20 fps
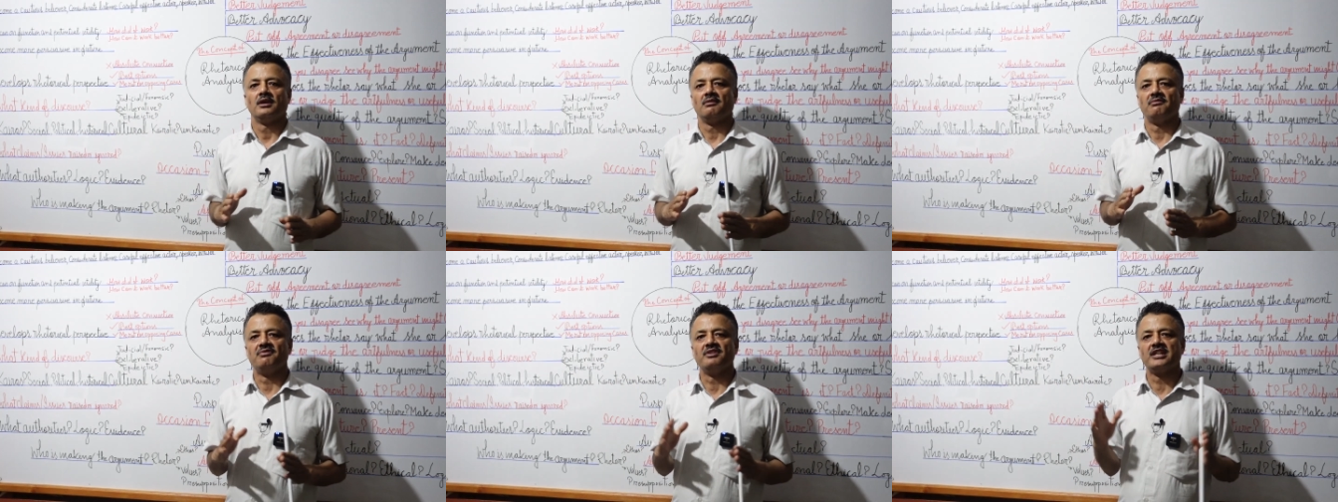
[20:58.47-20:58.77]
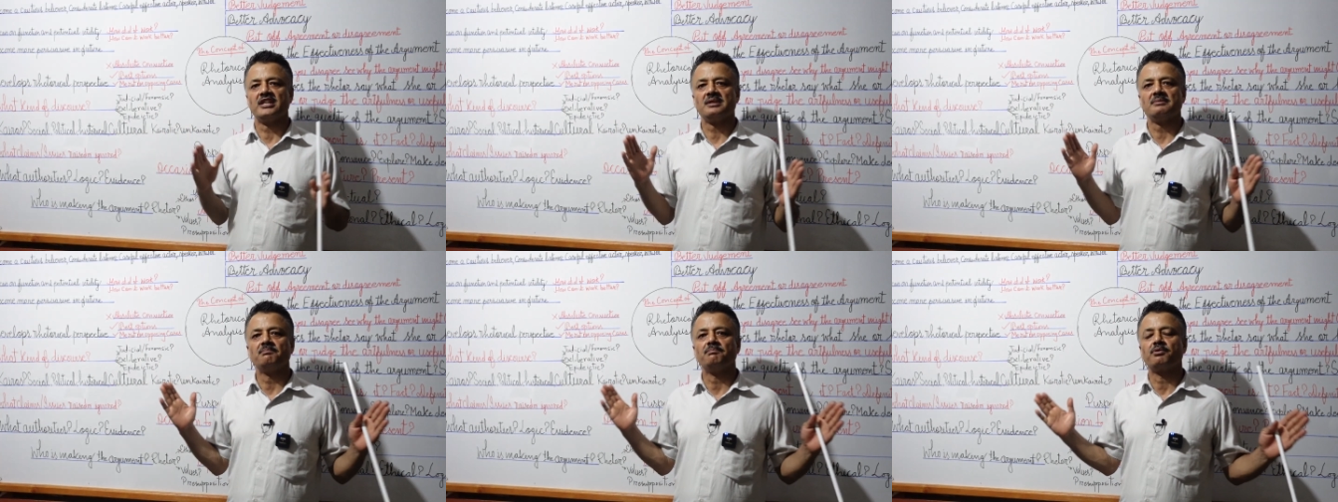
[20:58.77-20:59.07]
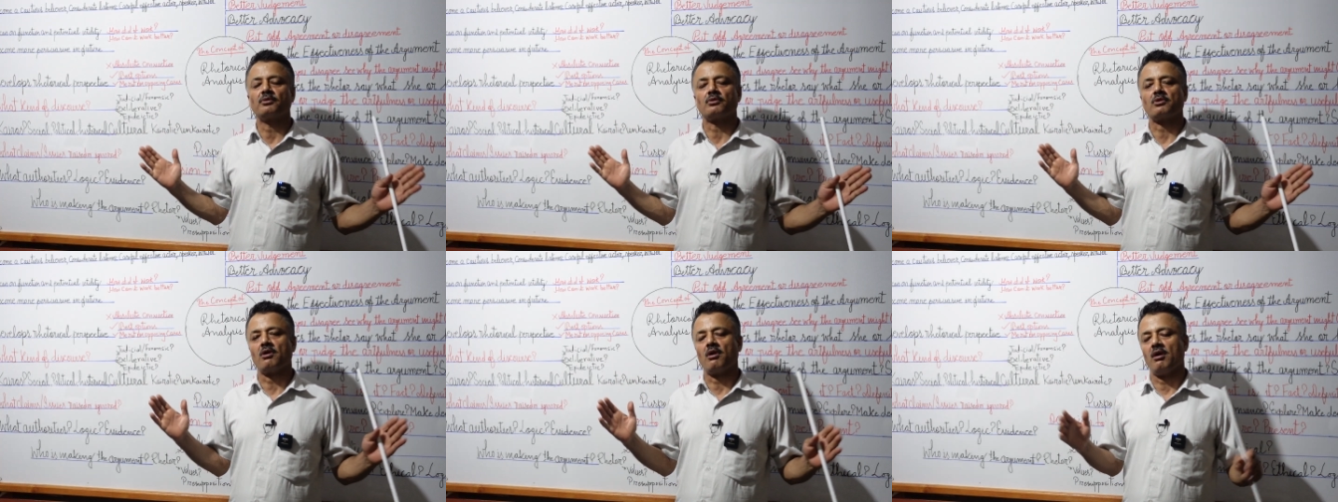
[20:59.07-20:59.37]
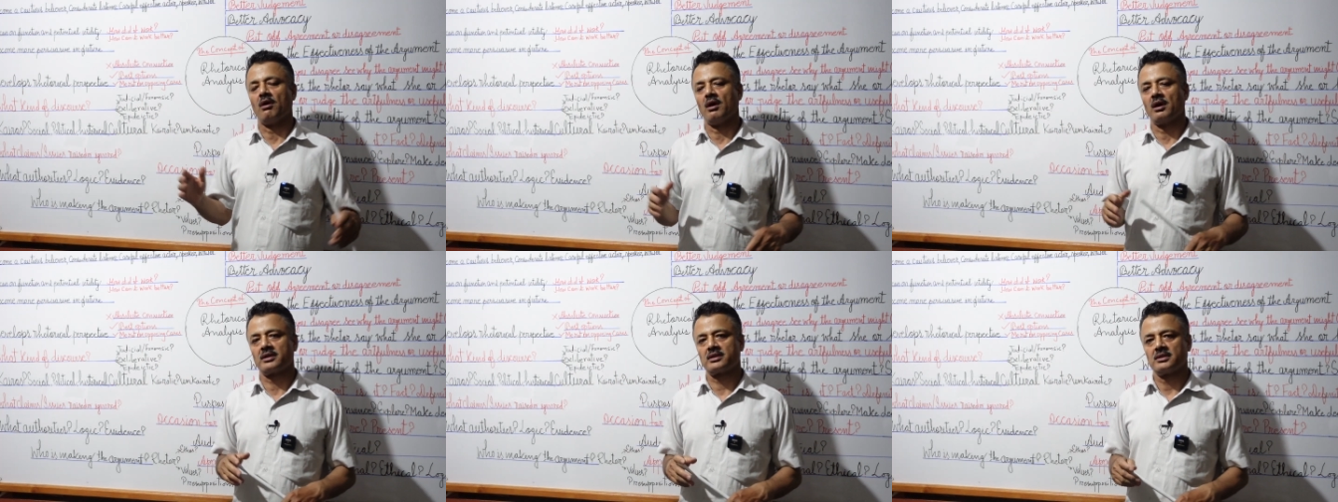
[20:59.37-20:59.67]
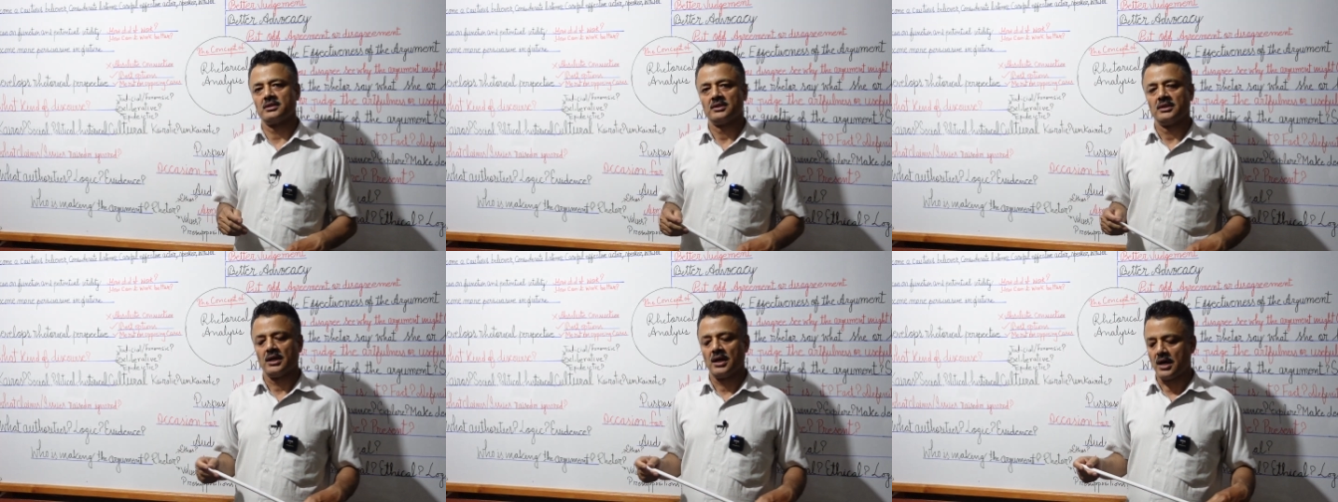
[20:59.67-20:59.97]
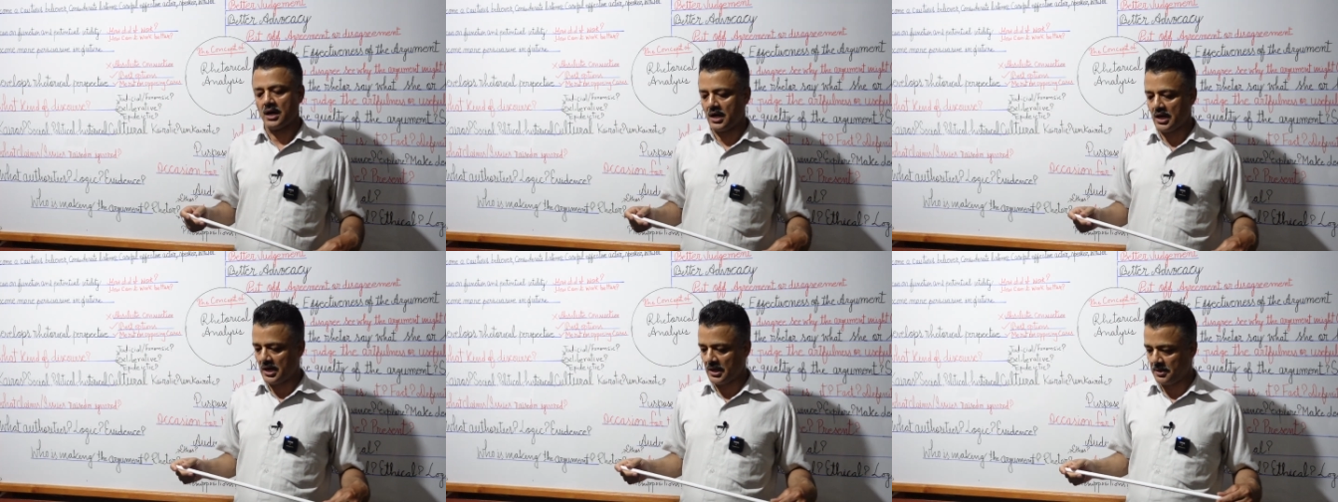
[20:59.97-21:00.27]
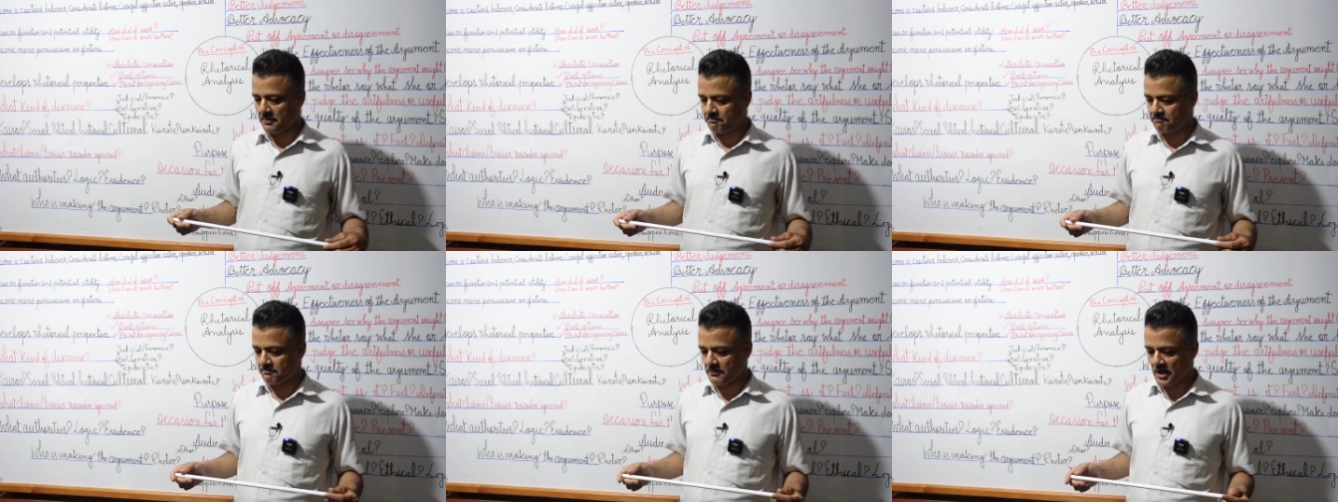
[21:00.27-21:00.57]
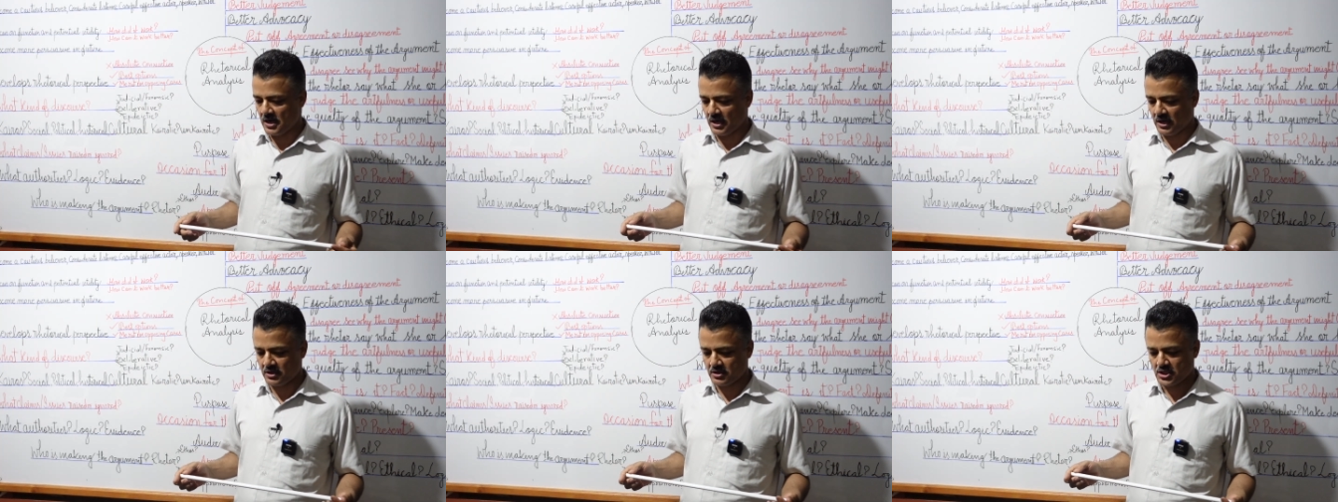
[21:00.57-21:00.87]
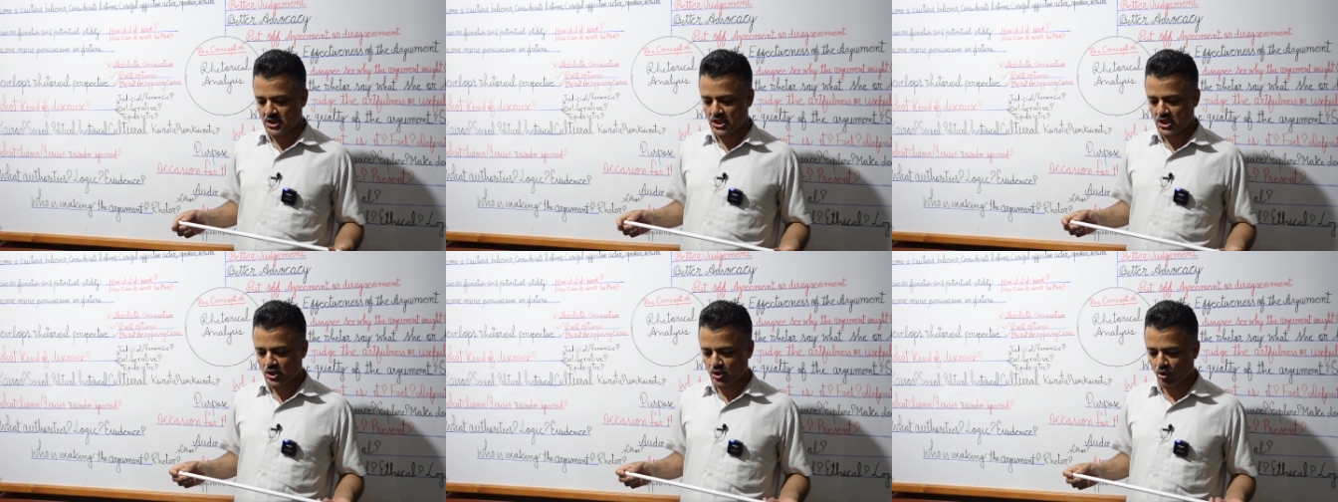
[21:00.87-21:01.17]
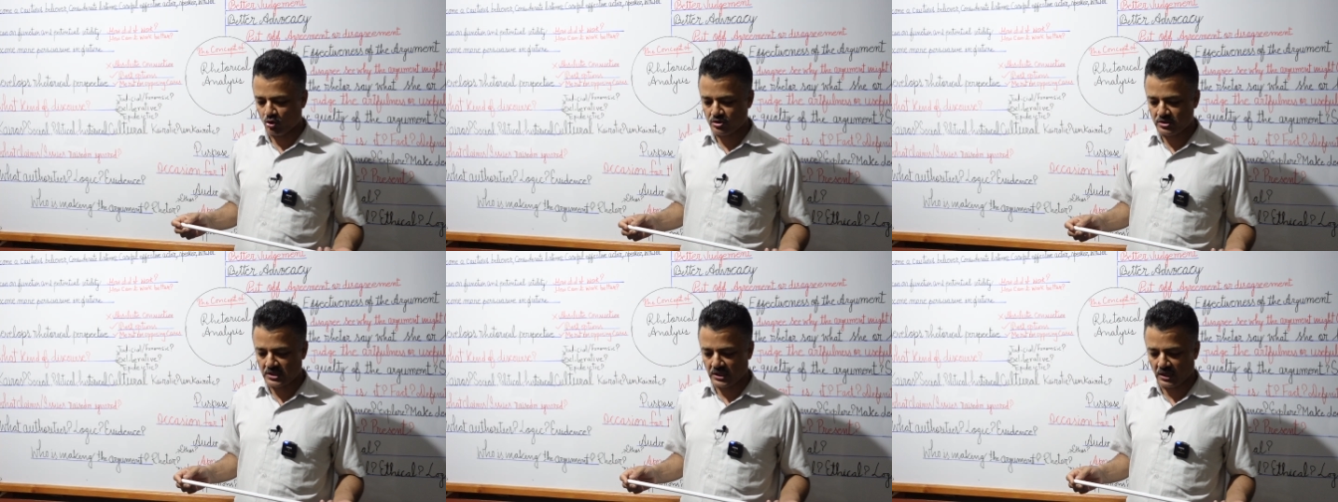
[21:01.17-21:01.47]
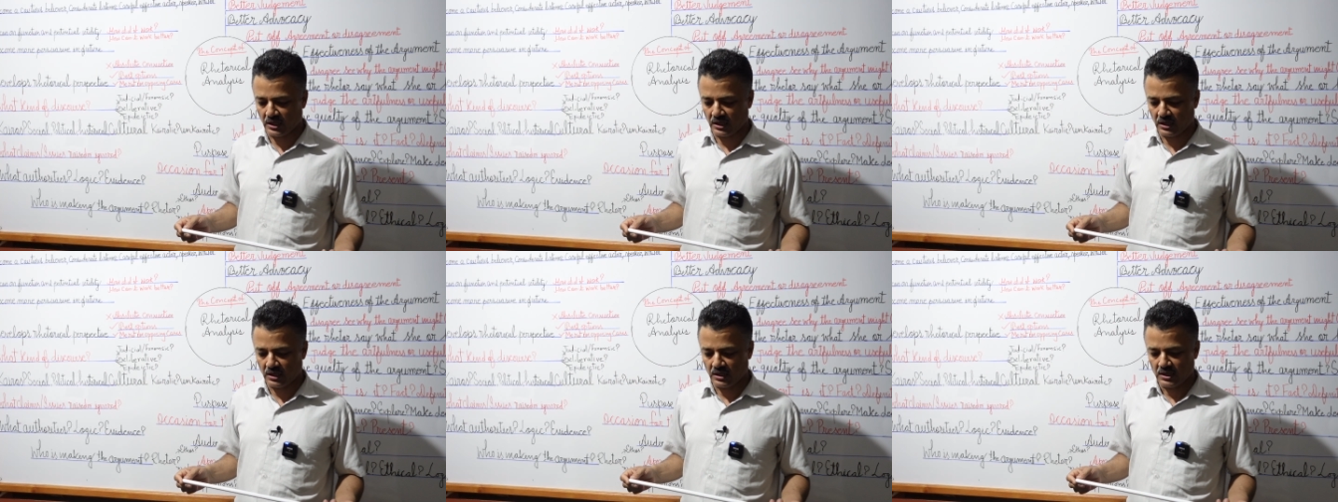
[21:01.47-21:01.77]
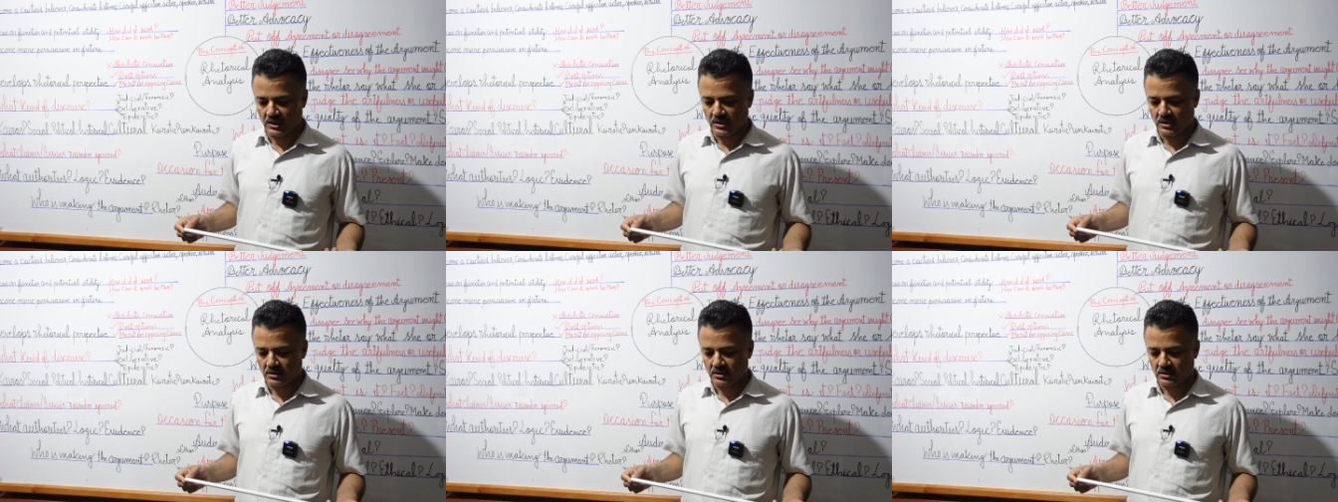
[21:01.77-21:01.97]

very broad social